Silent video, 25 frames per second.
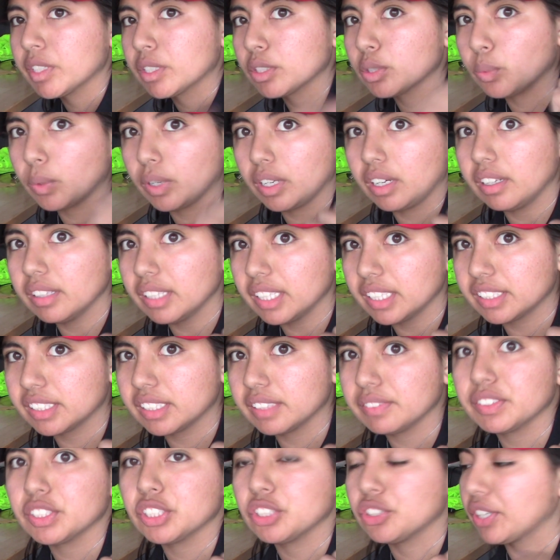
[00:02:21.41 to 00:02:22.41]
So while all that
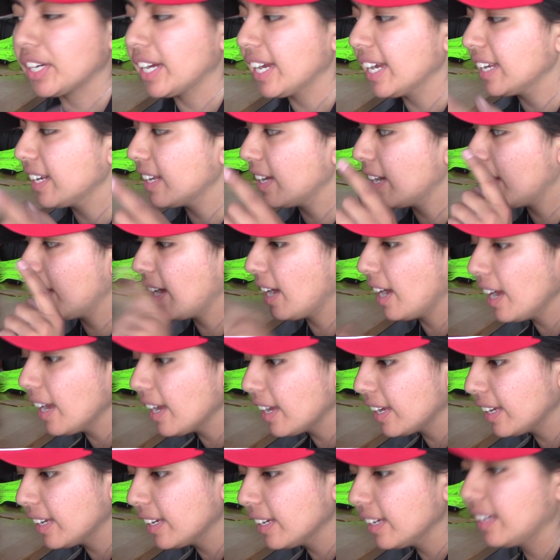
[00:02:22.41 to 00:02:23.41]
stuff is drying,
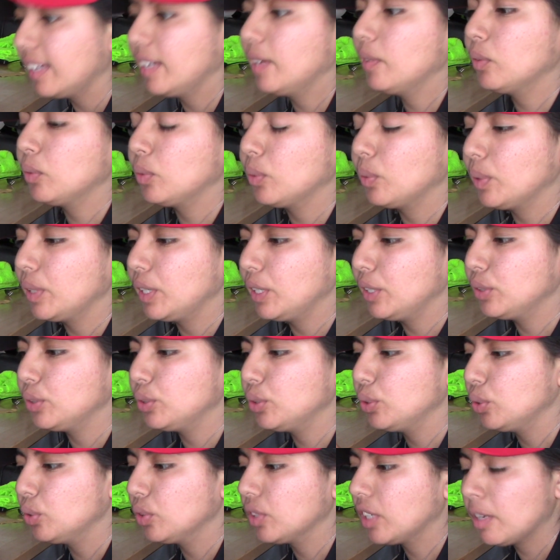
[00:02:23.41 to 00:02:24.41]
I am going
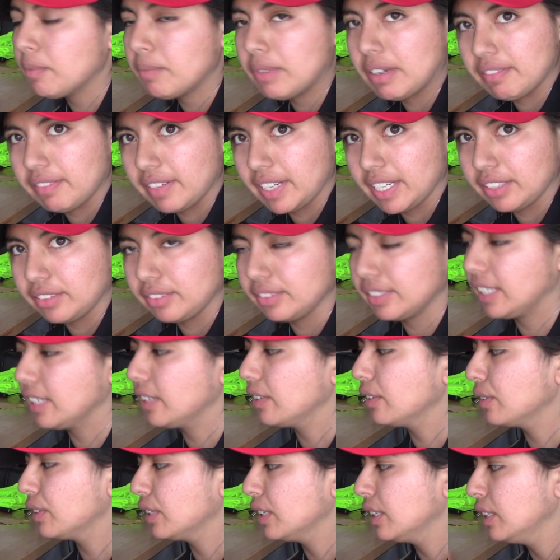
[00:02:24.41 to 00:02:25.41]
to cut my vinyl
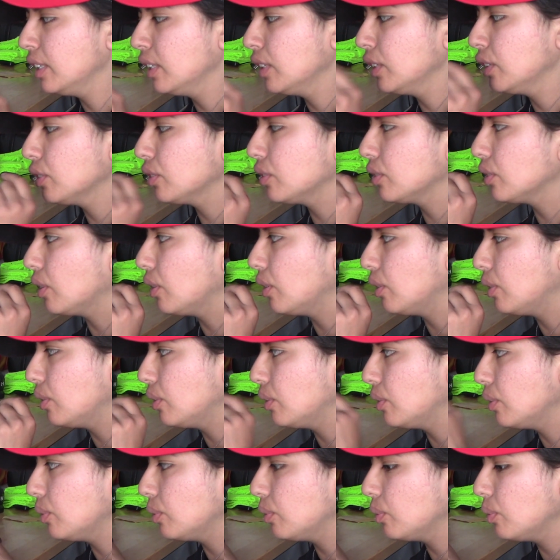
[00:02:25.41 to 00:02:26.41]
down.
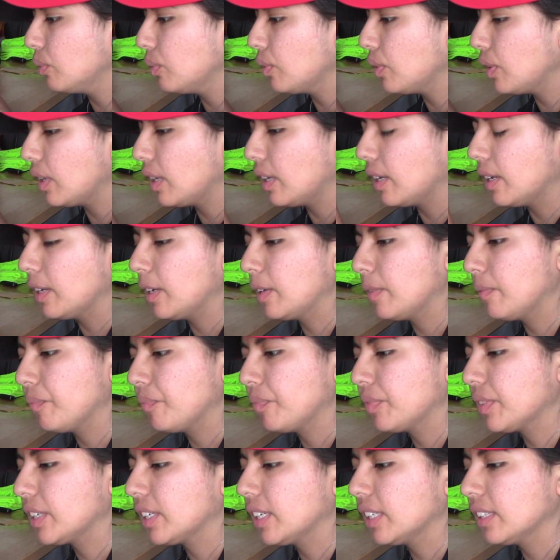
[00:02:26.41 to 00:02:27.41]
So
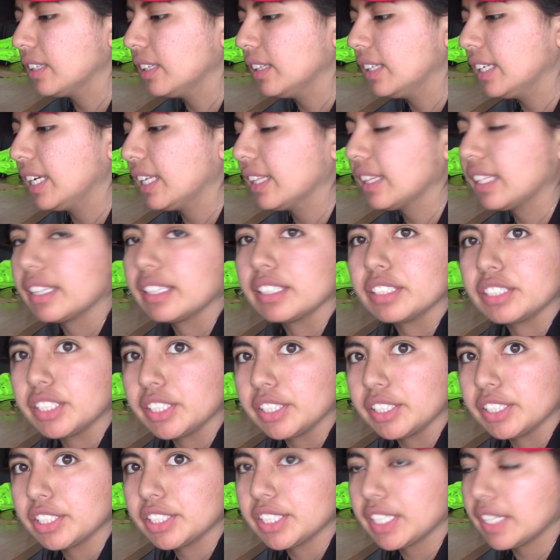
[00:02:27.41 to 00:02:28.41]
cut the length that the
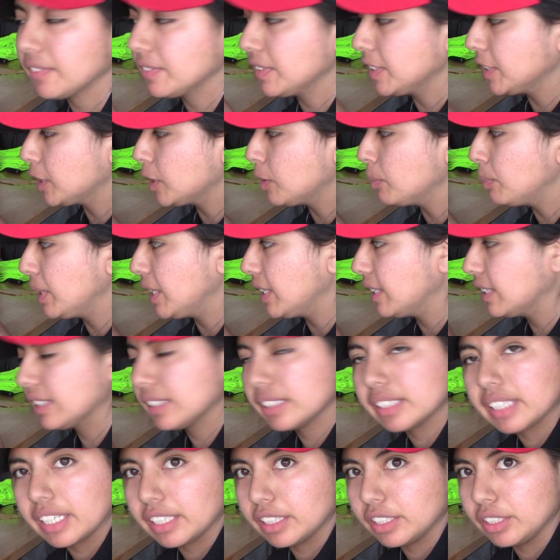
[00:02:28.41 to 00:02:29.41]
steering shaft needs to be
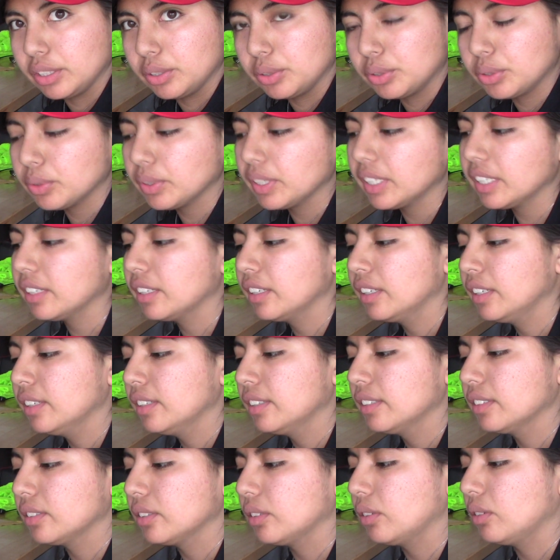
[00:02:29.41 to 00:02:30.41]
inside the U-joint,
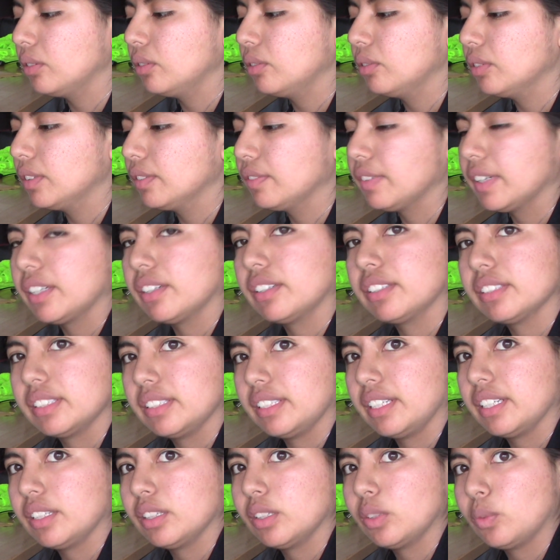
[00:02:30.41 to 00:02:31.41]
so the vinyl doesn't
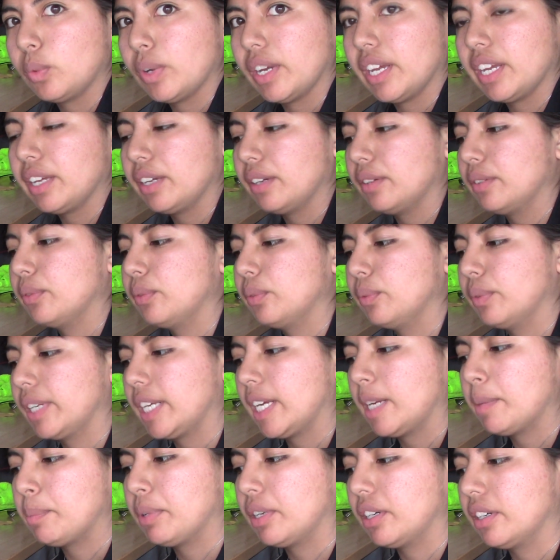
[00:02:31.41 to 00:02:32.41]
get in the way when
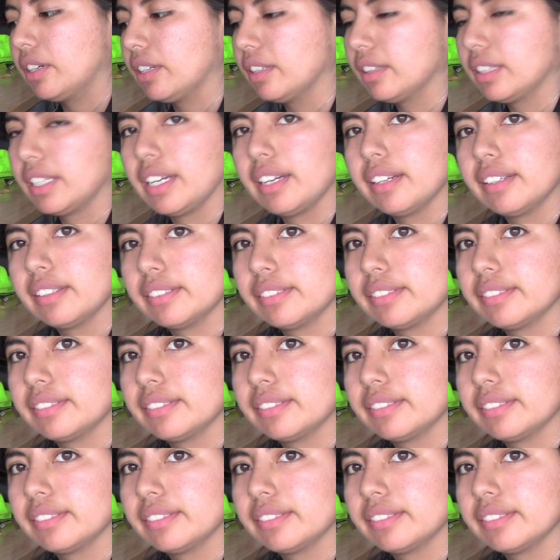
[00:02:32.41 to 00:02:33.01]
I put it on there.